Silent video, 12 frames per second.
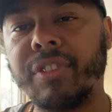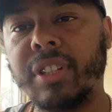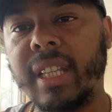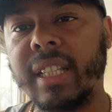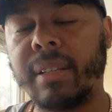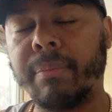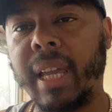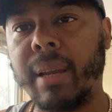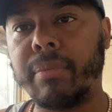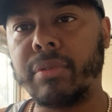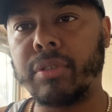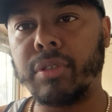you need to be
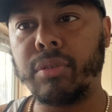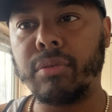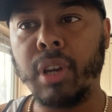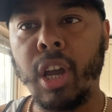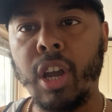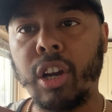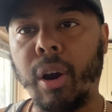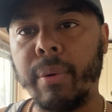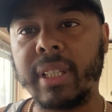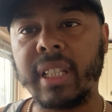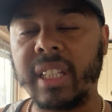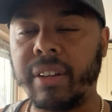able to go
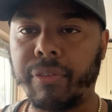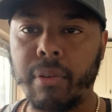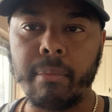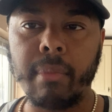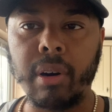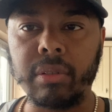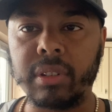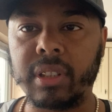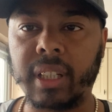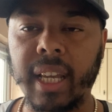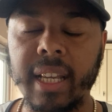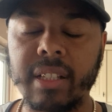into different modes.
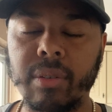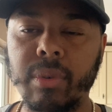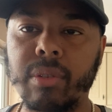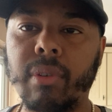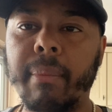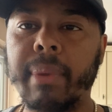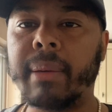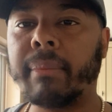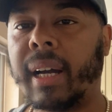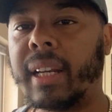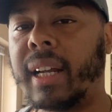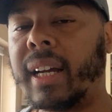Okay, so what do I mean
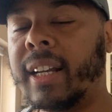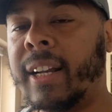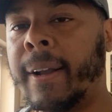by that?